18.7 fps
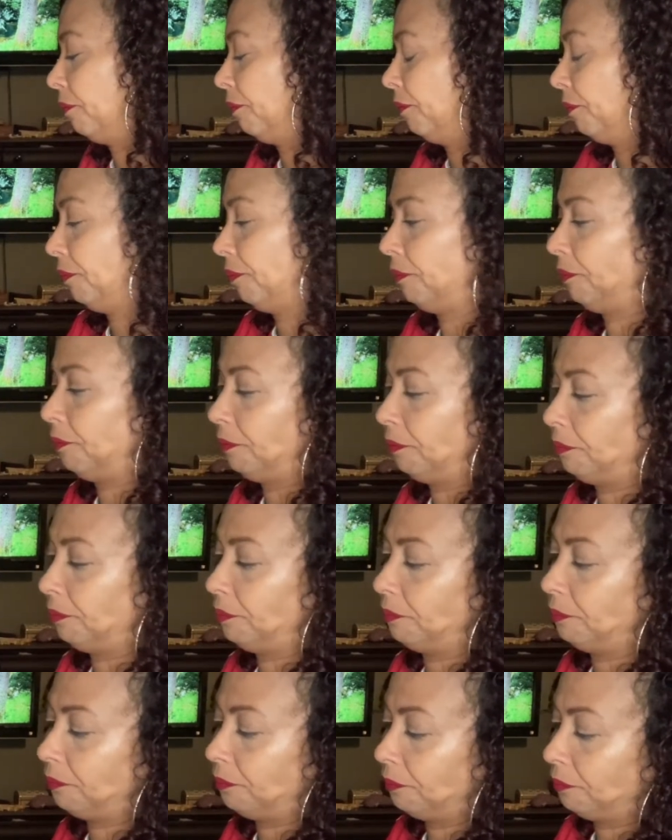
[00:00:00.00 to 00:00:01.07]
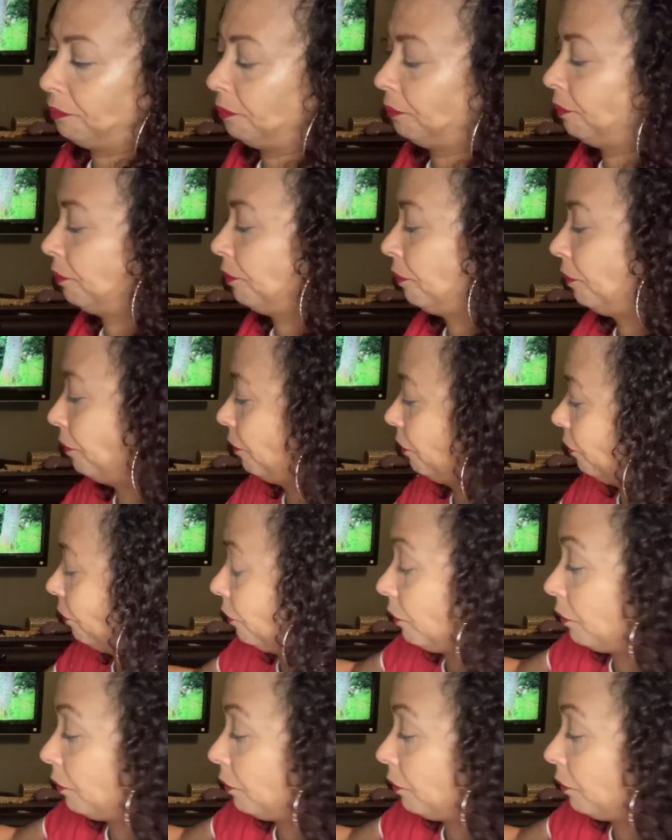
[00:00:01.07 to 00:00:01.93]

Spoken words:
(no one is talking)